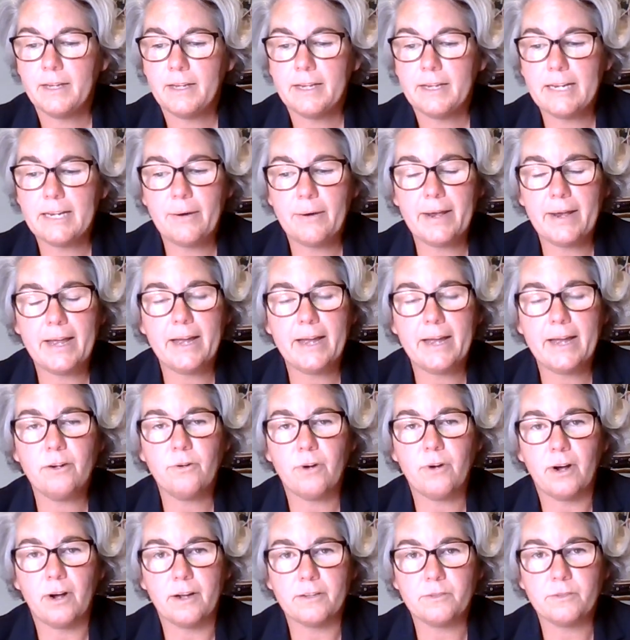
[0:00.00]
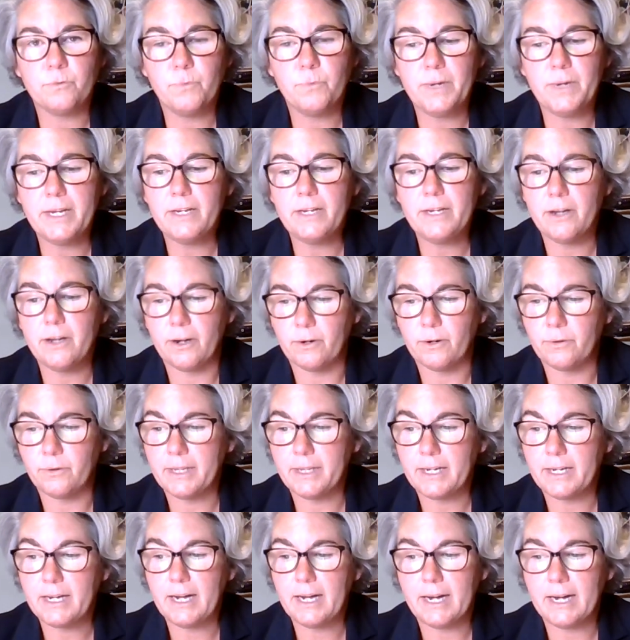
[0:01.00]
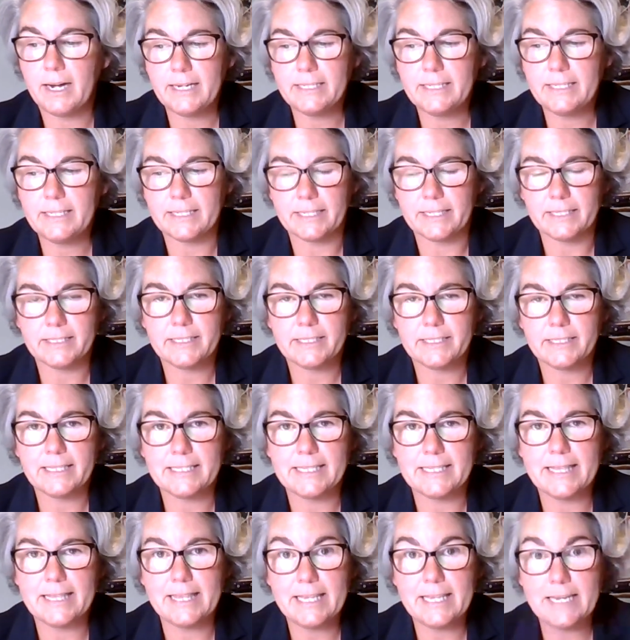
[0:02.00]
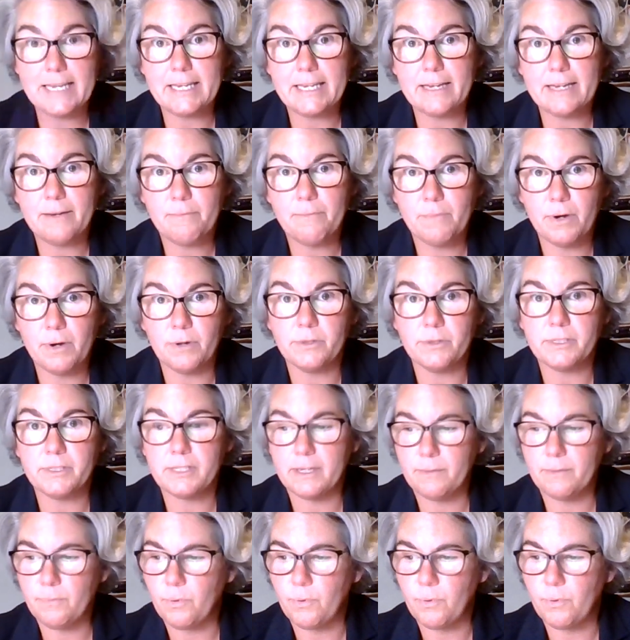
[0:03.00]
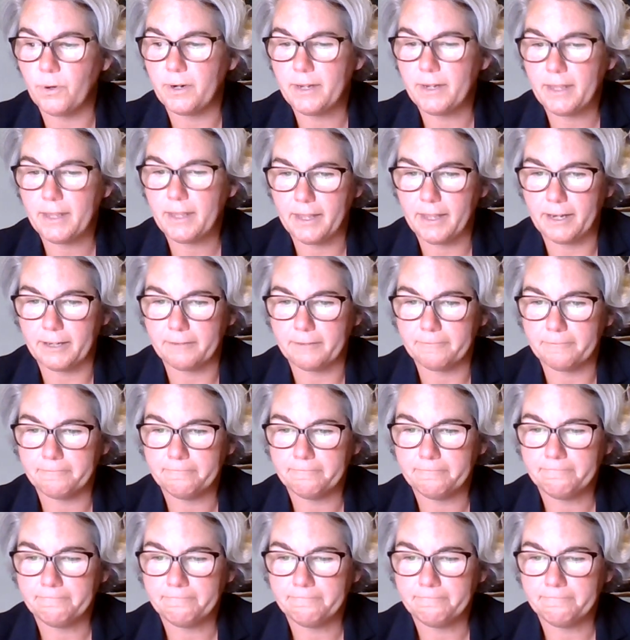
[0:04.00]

Now, at Handcross, we know that kindness is the most important thing.